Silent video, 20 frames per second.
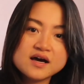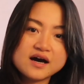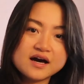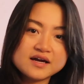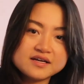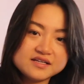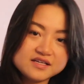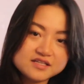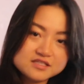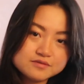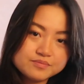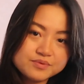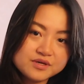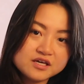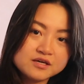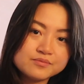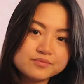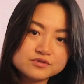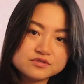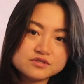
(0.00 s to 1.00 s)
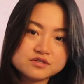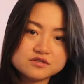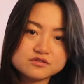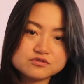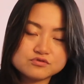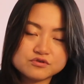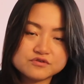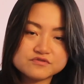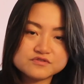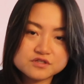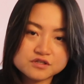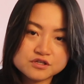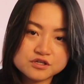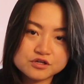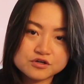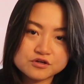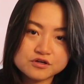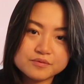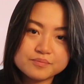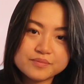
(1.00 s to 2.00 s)
I need to be able to sort of
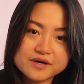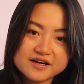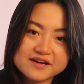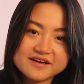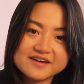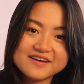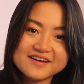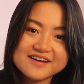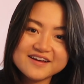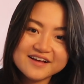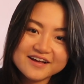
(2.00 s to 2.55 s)
secure it by